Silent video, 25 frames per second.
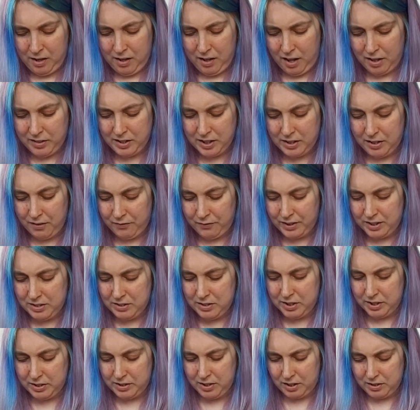I think they're
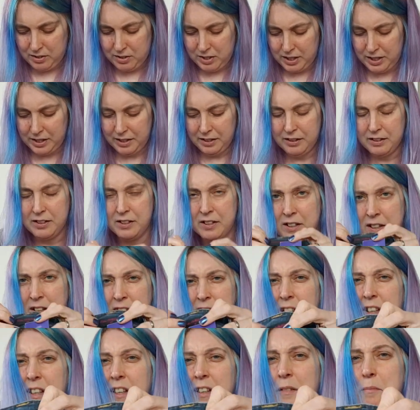vintage actually.
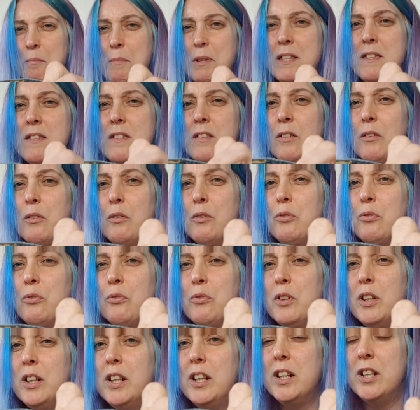Miss
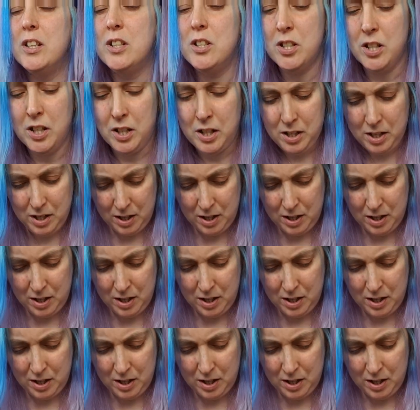Selfridge.